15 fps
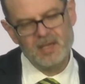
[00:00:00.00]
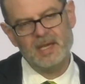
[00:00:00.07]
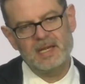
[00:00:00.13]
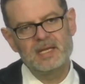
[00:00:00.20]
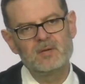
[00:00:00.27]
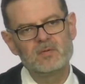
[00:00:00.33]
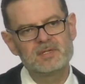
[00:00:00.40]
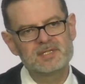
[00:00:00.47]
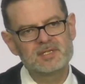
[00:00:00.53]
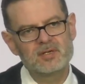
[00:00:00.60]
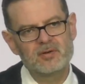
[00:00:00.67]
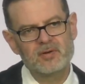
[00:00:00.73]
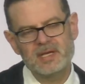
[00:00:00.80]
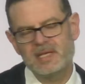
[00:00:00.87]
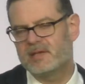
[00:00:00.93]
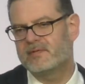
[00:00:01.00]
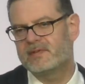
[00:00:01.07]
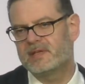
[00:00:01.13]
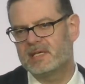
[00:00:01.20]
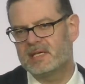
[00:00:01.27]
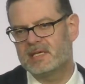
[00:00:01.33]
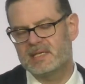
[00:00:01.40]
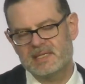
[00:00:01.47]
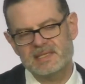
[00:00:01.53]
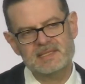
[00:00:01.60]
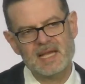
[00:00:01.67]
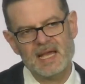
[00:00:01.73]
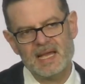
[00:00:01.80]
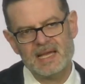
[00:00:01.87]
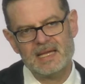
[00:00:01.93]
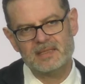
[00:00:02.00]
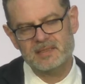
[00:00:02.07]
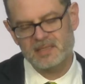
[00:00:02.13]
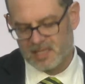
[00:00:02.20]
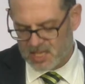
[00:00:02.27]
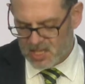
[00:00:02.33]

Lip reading: and he was grieved in his heart.